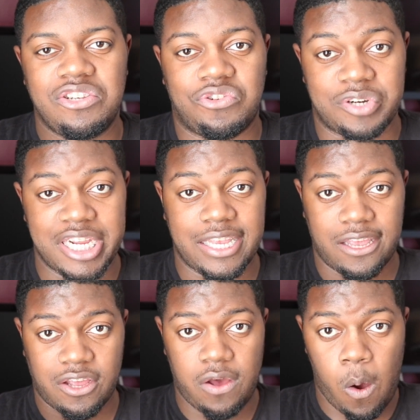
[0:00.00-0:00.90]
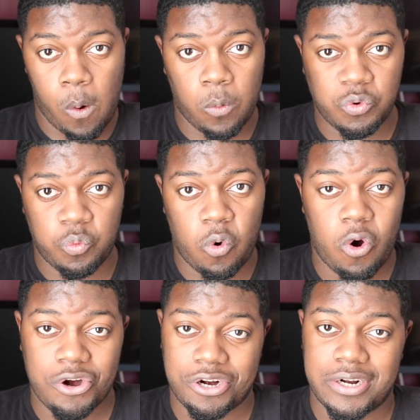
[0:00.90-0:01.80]
Drink cold
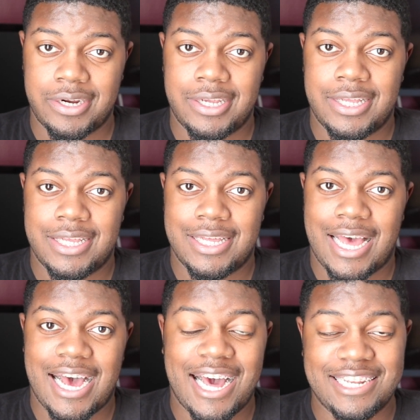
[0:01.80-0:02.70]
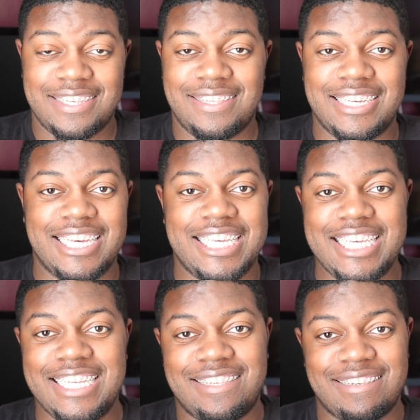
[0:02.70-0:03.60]
water. Honestly, it
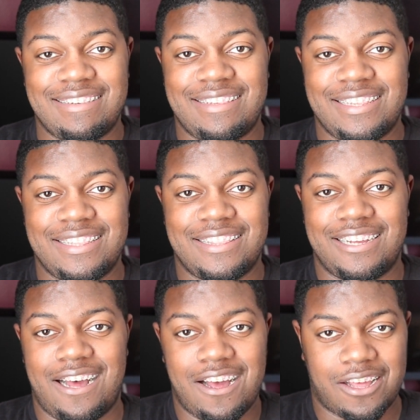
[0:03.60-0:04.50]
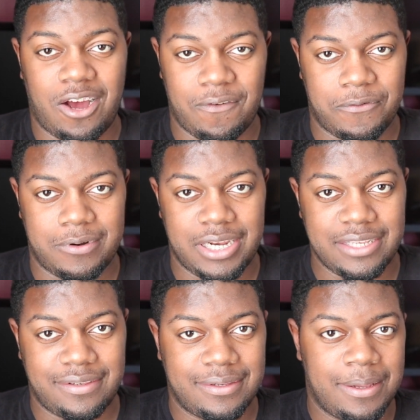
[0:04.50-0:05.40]
eases the
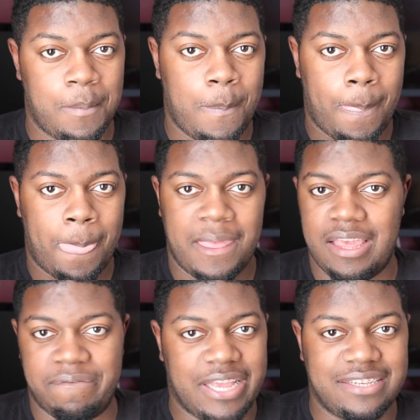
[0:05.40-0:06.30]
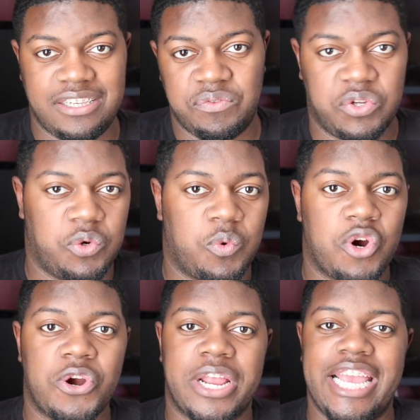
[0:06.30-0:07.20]
uncomfortness, if that's even a
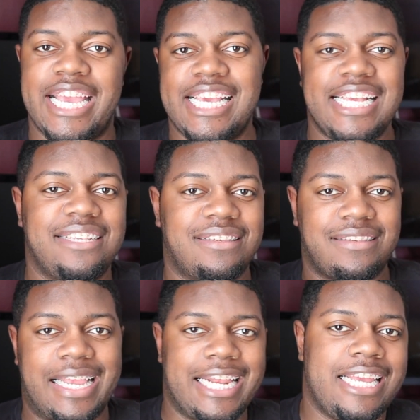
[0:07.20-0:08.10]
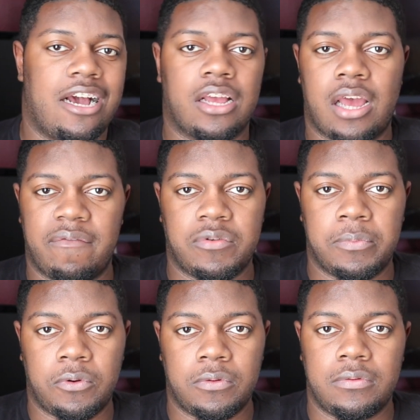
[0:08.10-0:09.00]
word. It eases any
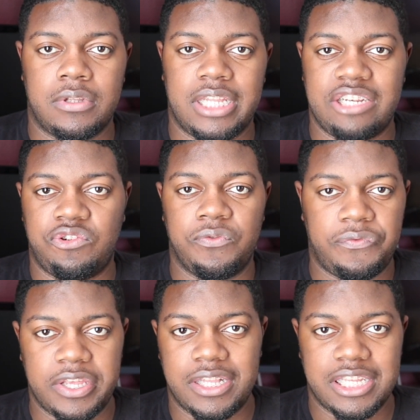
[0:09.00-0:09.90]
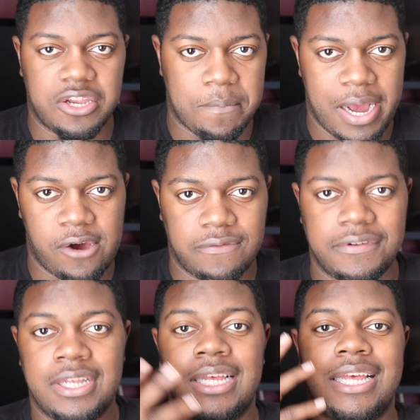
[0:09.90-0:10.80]
uncomfortable that you feel in your mouth.